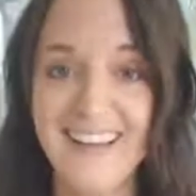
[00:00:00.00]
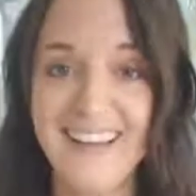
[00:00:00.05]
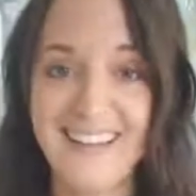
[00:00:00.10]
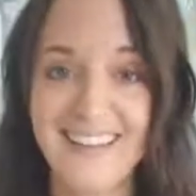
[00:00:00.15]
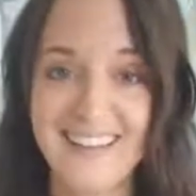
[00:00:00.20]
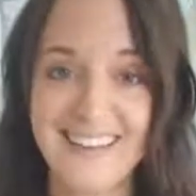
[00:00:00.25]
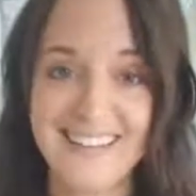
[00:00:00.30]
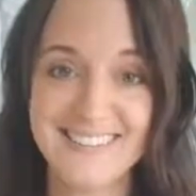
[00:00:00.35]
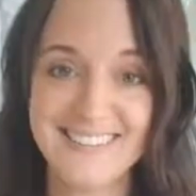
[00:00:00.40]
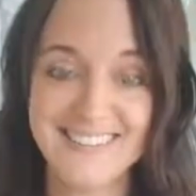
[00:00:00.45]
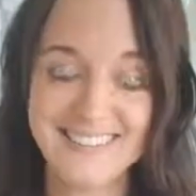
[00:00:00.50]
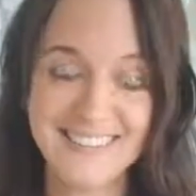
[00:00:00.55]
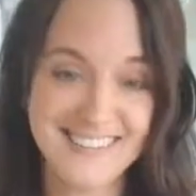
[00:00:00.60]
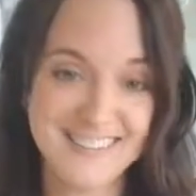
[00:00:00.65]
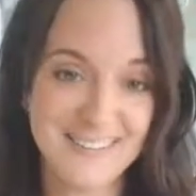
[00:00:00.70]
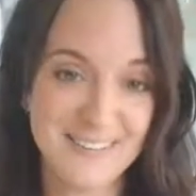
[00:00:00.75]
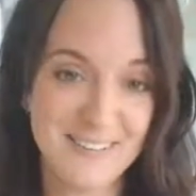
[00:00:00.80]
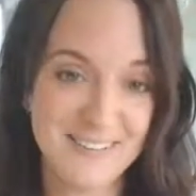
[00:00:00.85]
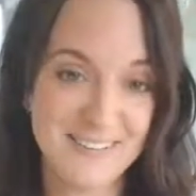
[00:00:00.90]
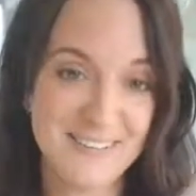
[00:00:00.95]
yes,
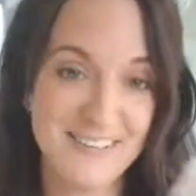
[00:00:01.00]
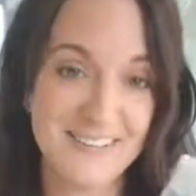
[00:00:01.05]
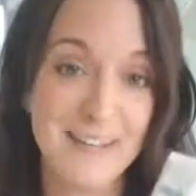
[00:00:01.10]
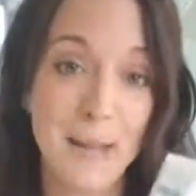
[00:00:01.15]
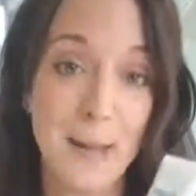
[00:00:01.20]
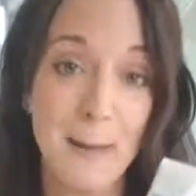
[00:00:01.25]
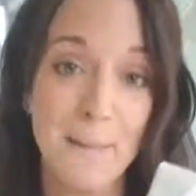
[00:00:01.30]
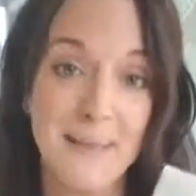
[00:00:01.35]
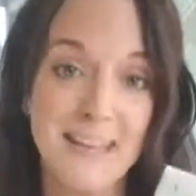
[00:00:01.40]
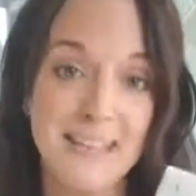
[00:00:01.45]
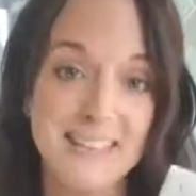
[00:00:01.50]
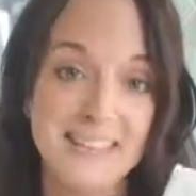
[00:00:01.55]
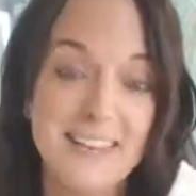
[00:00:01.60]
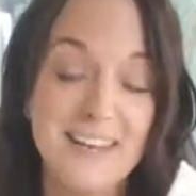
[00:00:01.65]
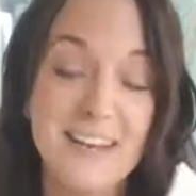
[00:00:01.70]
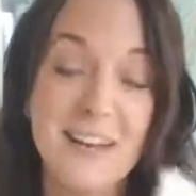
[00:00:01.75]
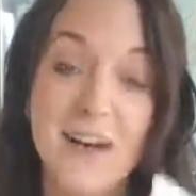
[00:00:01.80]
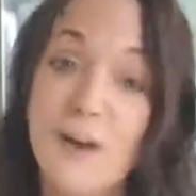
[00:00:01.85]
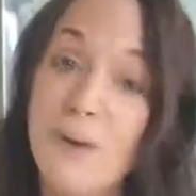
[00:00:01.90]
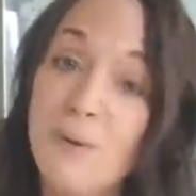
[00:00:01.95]
so this is
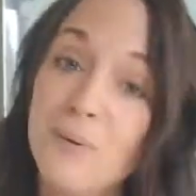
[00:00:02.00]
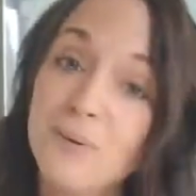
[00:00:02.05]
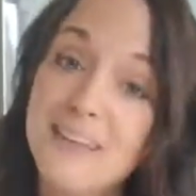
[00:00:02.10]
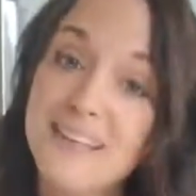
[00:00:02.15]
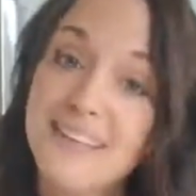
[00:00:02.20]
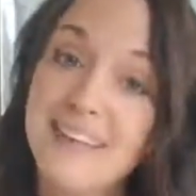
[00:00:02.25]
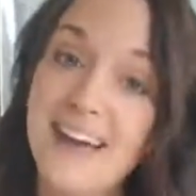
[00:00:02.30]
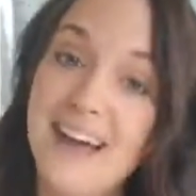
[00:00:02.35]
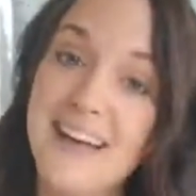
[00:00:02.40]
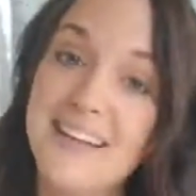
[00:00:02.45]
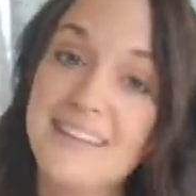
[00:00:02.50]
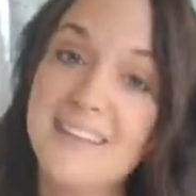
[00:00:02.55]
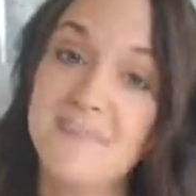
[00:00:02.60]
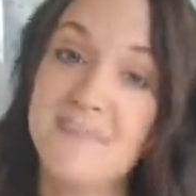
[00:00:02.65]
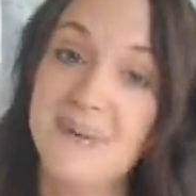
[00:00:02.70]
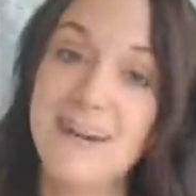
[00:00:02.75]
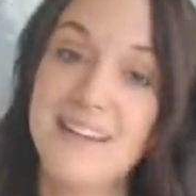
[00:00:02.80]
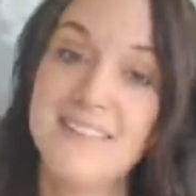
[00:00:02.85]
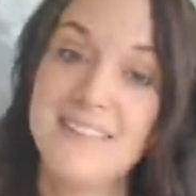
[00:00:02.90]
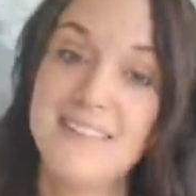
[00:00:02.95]
amazing. Not only that,
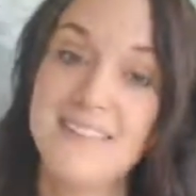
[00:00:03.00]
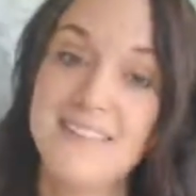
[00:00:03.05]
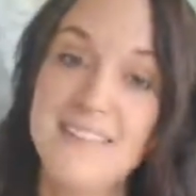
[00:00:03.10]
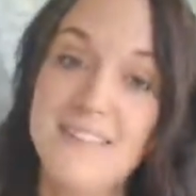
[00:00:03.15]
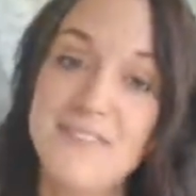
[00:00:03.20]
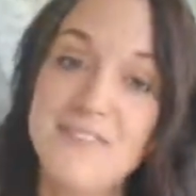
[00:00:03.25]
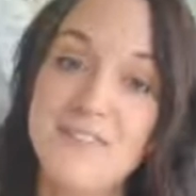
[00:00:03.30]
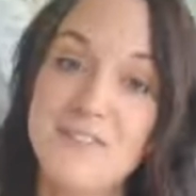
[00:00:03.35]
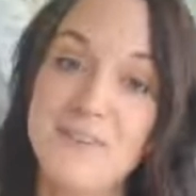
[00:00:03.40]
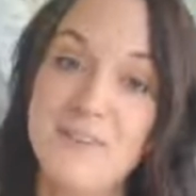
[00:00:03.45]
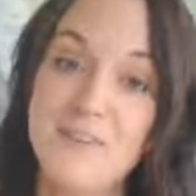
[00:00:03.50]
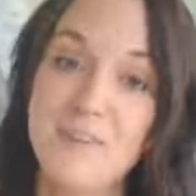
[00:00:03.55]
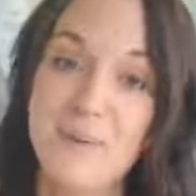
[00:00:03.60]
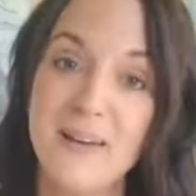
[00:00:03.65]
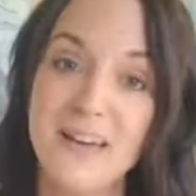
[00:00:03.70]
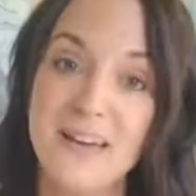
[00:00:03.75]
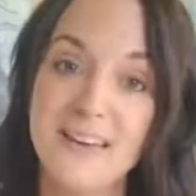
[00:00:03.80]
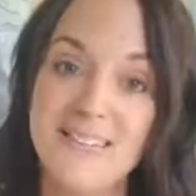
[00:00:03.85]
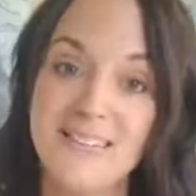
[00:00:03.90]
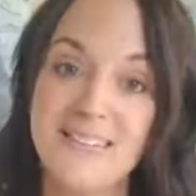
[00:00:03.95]
but the Thieves
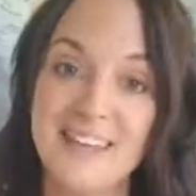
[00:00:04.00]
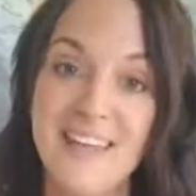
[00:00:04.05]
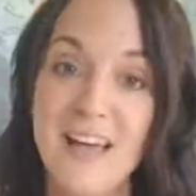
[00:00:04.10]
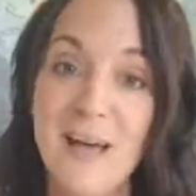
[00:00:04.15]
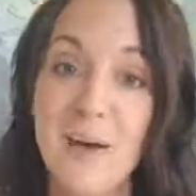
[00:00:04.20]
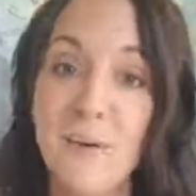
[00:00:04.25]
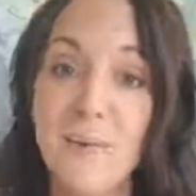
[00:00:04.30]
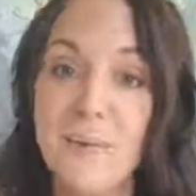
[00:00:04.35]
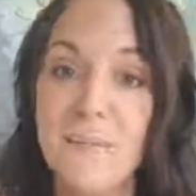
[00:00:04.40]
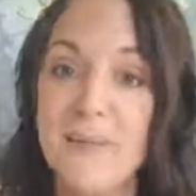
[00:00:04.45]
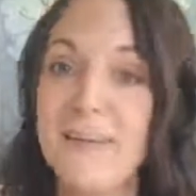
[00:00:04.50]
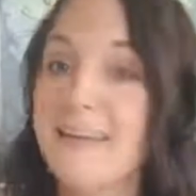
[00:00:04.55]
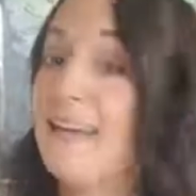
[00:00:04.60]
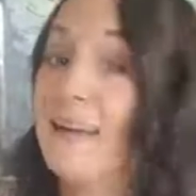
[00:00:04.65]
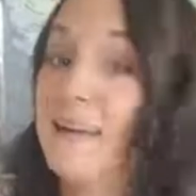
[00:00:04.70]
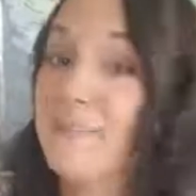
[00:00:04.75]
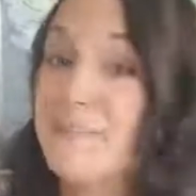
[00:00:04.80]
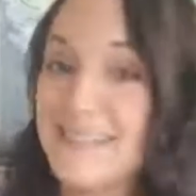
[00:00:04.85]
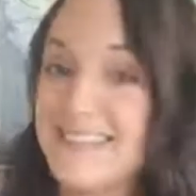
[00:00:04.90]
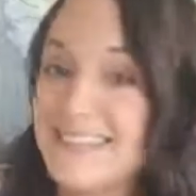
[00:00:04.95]
toothpaste will make an
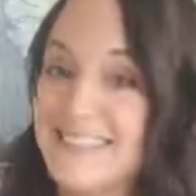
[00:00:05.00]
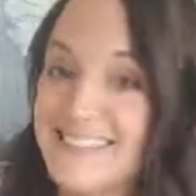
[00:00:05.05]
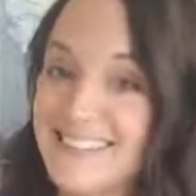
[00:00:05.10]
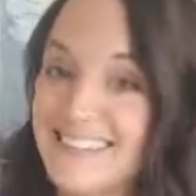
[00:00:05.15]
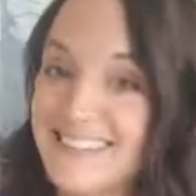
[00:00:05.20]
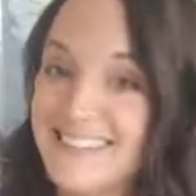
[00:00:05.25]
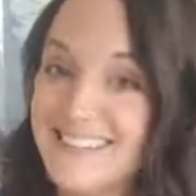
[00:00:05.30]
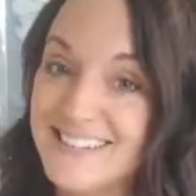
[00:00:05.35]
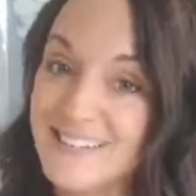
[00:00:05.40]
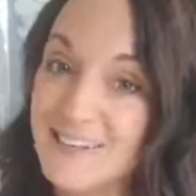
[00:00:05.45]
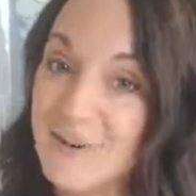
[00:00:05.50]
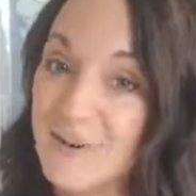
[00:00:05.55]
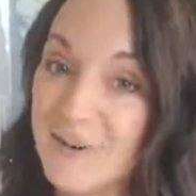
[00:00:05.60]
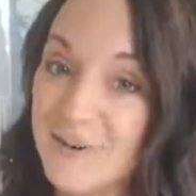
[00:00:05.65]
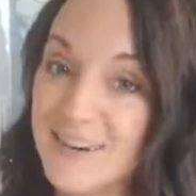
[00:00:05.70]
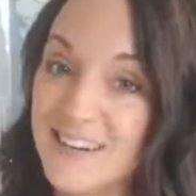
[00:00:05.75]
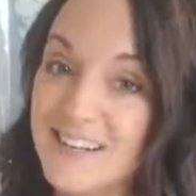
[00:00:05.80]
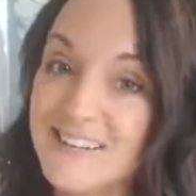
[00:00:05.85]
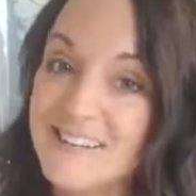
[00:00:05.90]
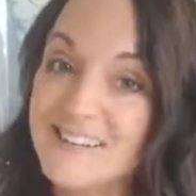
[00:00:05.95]
amazing
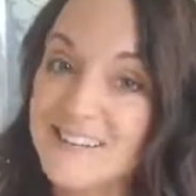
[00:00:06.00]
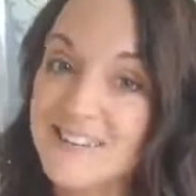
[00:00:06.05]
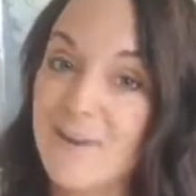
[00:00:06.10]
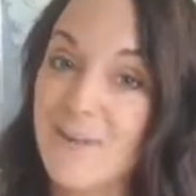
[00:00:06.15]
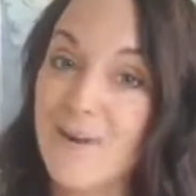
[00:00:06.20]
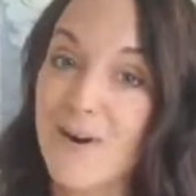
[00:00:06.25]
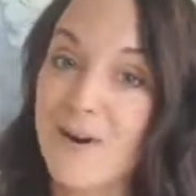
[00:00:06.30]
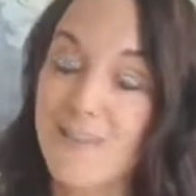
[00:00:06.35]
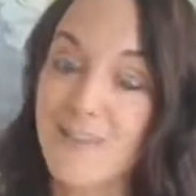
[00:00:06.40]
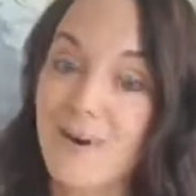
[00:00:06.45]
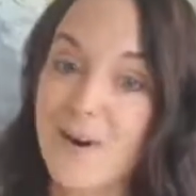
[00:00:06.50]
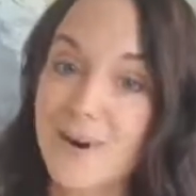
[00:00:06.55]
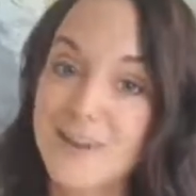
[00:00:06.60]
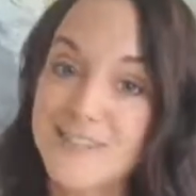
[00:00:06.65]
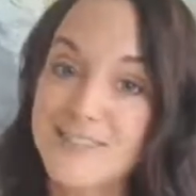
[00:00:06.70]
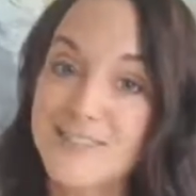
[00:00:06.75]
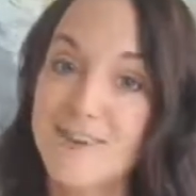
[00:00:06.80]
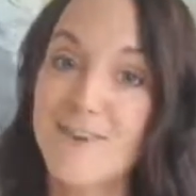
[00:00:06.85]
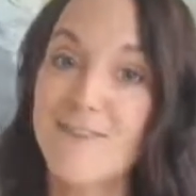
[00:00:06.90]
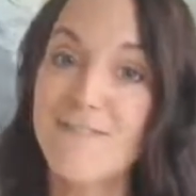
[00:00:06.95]
deodorant. So our
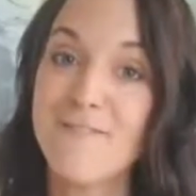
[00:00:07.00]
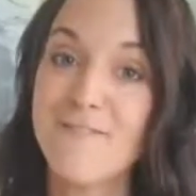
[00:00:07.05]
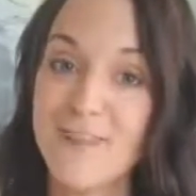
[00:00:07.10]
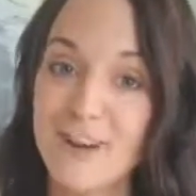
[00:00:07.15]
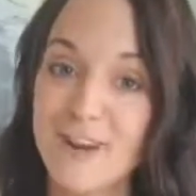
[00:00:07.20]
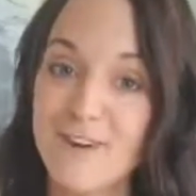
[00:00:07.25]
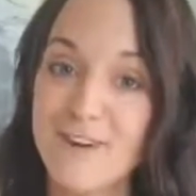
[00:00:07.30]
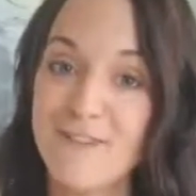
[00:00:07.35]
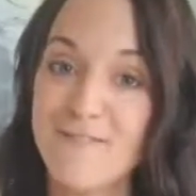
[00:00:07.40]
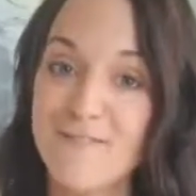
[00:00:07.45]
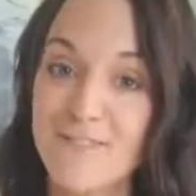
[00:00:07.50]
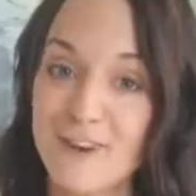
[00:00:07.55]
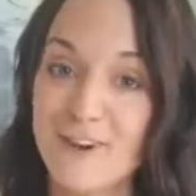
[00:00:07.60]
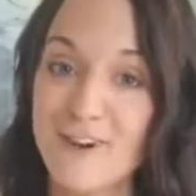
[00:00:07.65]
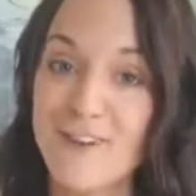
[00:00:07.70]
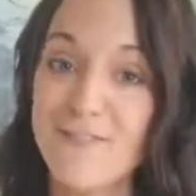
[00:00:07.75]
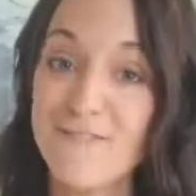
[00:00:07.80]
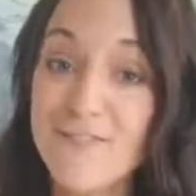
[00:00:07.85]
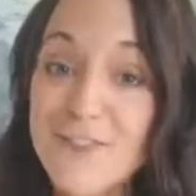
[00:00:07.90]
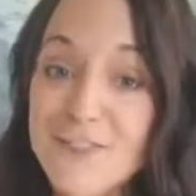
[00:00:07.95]
products are very,
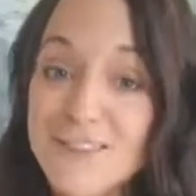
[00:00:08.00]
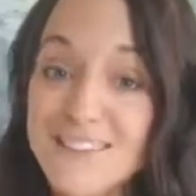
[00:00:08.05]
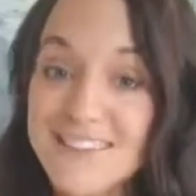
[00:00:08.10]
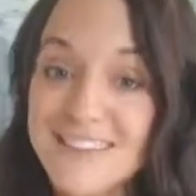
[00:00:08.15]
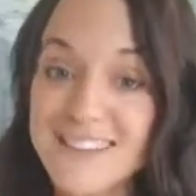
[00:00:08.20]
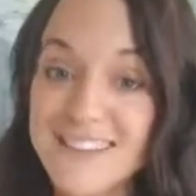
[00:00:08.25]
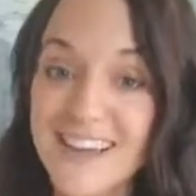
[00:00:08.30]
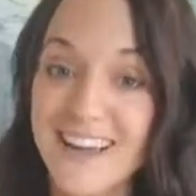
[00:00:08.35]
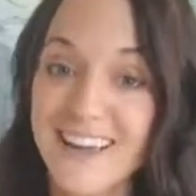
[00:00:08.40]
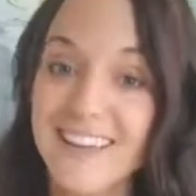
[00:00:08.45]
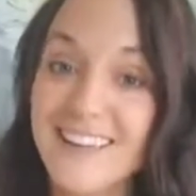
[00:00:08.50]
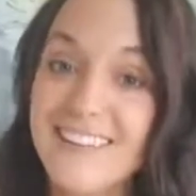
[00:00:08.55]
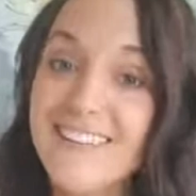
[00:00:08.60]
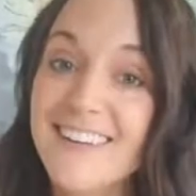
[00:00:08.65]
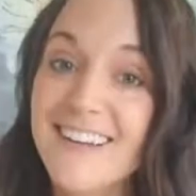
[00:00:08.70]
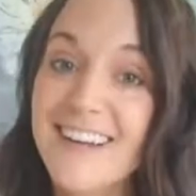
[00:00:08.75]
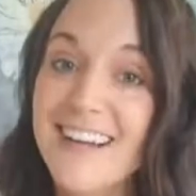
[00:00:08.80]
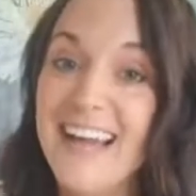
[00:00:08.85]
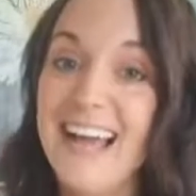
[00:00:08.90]
very versatile.